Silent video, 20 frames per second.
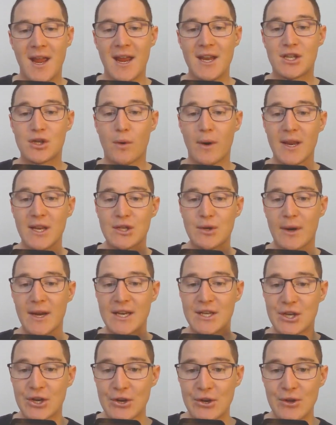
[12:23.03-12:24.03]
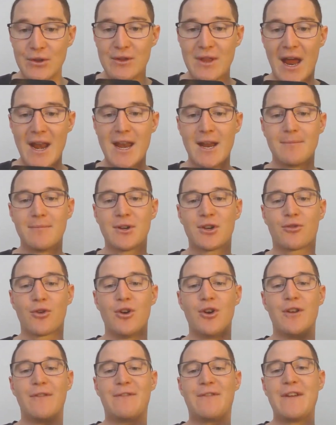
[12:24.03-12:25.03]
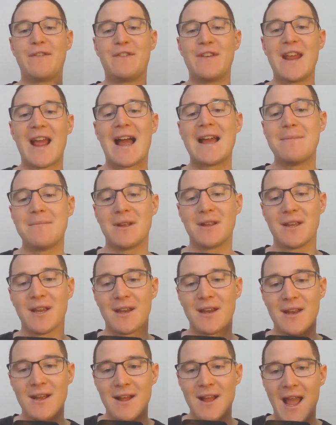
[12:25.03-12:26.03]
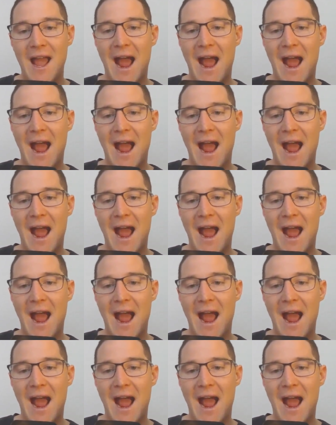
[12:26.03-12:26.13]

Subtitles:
In 2022, that number grew to 58 million.